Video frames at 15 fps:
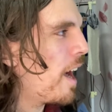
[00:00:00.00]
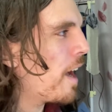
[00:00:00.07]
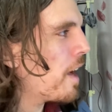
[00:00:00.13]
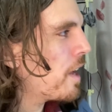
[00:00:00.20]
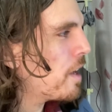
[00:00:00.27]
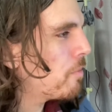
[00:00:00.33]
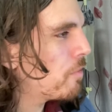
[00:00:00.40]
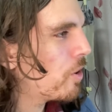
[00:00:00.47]

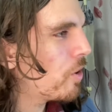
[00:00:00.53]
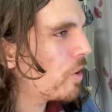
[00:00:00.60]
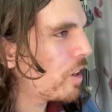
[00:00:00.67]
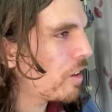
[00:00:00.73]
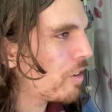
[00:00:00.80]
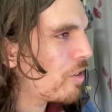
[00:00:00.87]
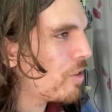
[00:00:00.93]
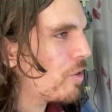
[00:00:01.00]
am
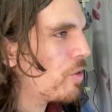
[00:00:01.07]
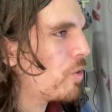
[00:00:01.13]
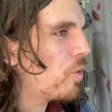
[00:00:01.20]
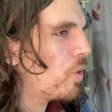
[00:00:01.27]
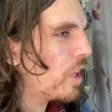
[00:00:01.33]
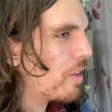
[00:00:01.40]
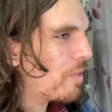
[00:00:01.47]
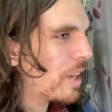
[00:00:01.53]
going to
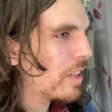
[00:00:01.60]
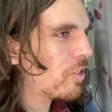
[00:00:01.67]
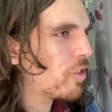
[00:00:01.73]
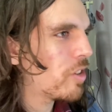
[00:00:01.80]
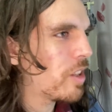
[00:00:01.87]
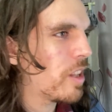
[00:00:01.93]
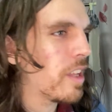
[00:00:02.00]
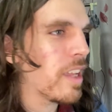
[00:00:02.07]

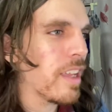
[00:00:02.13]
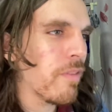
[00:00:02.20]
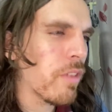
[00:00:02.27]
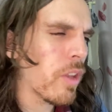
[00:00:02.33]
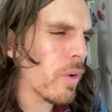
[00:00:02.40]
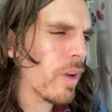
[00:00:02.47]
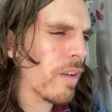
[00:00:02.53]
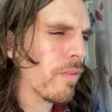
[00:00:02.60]
eventually, even
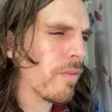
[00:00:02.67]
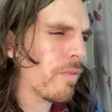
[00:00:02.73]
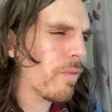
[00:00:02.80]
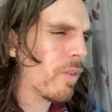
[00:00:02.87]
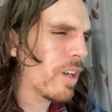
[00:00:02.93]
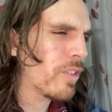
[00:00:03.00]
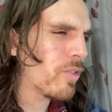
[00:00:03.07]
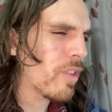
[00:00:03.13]
though I've
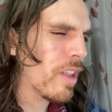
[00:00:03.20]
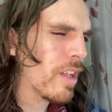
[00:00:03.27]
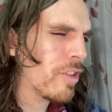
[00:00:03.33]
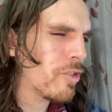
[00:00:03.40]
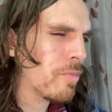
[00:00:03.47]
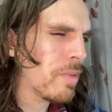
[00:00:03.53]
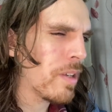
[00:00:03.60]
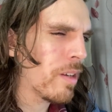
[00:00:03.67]
watched the
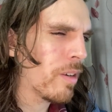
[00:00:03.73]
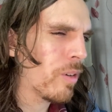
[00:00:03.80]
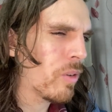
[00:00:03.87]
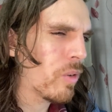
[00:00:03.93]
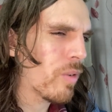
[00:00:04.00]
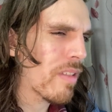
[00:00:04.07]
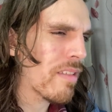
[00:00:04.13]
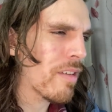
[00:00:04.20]

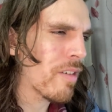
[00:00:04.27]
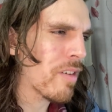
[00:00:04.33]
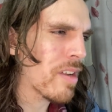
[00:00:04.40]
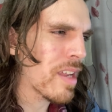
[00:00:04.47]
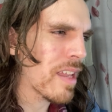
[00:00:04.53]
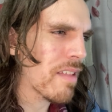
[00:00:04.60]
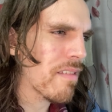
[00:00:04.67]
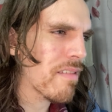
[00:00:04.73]
HBO
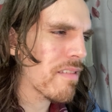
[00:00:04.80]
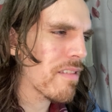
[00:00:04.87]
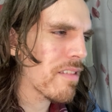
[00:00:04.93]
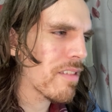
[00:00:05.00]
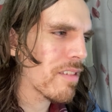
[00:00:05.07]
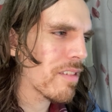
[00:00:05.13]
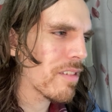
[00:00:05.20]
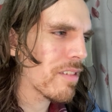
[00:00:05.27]
series,
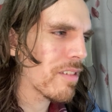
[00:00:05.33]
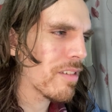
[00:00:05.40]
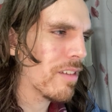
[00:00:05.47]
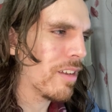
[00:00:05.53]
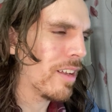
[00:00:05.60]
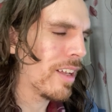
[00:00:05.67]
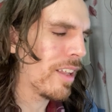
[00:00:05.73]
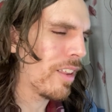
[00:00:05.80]

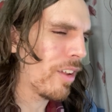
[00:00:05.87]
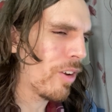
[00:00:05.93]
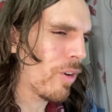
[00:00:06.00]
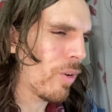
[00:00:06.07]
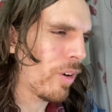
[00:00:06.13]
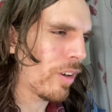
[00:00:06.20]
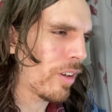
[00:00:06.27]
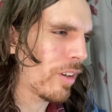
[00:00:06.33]
The
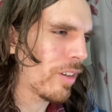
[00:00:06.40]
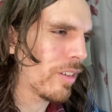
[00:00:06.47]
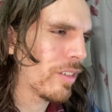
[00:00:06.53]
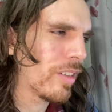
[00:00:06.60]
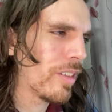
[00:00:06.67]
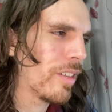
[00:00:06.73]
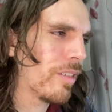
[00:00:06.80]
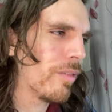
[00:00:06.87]
Coroner,
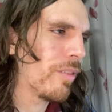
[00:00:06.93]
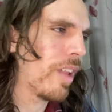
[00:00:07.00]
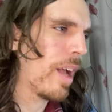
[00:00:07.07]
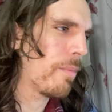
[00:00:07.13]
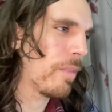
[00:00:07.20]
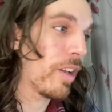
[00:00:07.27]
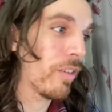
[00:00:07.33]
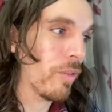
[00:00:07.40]

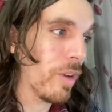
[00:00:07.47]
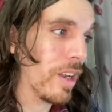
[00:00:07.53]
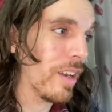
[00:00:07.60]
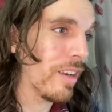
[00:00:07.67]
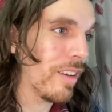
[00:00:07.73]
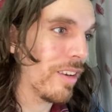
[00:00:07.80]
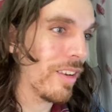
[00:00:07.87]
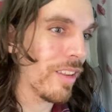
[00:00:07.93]
I'm going to read
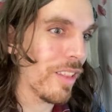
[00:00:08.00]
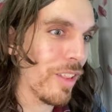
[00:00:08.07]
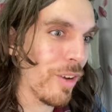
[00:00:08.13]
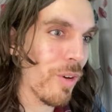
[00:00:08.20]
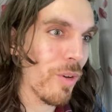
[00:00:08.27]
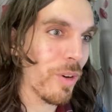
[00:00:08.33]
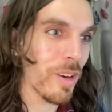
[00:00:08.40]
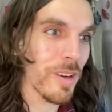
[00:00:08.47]
The
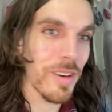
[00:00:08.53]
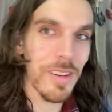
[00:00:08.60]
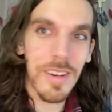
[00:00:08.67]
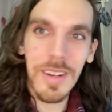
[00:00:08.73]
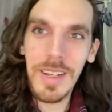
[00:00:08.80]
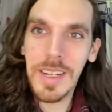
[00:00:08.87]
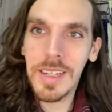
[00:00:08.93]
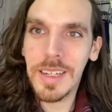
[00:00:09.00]
Coroner,
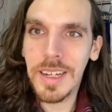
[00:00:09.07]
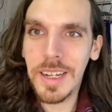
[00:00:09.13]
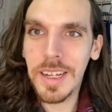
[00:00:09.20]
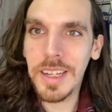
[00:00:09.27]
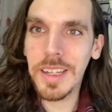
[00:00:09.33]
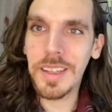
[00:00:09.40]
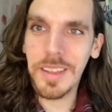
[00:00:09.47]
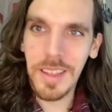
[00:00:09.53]

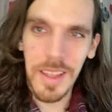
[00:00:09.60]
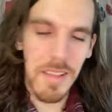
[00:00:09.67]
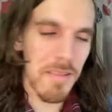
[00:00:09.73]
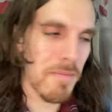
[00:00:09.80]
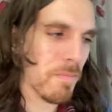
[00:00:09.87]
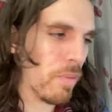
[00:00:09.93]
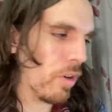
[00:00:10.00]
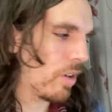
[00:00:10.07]
his
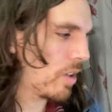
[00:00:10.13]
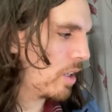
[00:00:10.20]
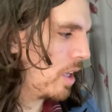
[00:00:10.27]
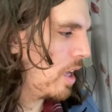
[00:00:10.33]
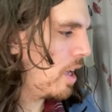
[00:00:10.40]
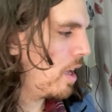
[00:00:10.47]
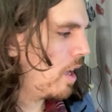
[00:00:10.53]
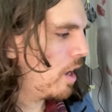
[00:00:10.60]
book,
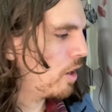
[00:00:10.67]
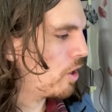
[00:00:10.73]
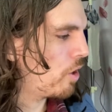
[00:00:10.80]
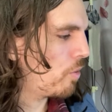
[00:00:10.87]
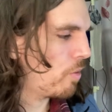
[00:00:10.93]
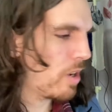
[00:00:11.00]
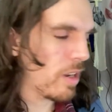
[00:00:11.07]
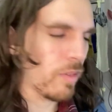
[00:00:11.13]

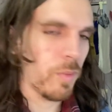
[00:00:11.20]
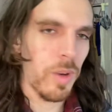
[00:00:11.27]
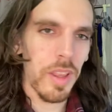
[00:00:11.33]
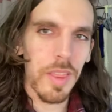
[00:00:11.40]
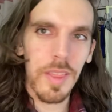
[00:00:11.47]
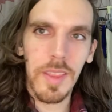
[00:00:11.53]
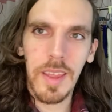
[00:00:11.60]
co-written with